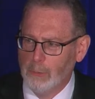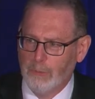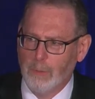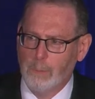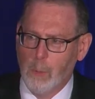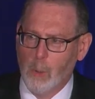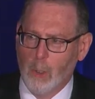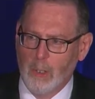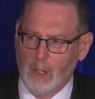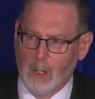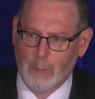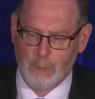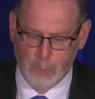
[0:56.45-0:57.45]
support
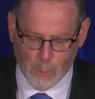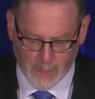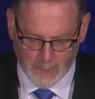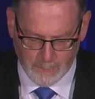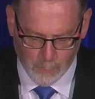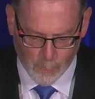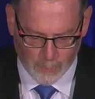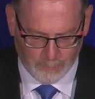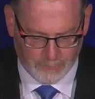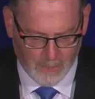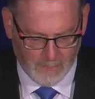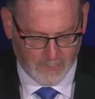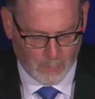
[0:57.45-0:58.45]
our
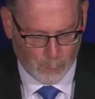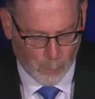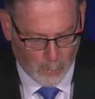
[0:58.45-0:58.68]
24/7